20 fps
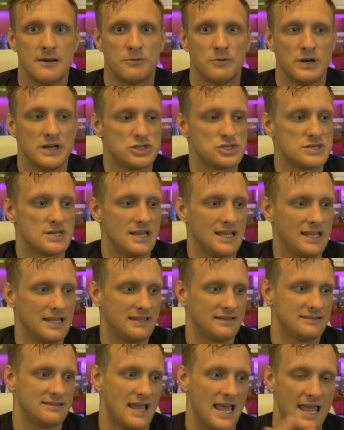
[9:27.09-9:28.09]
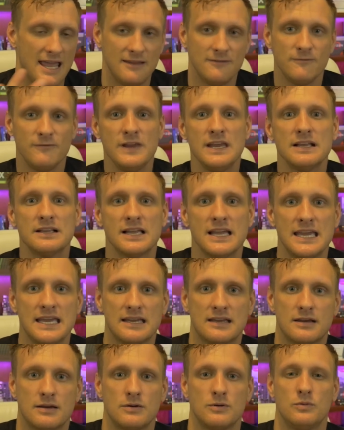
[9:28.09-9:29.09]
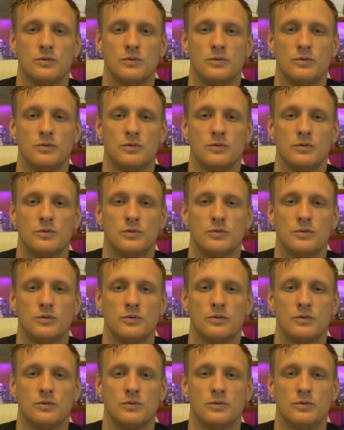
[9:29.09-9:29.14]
which is NVLink.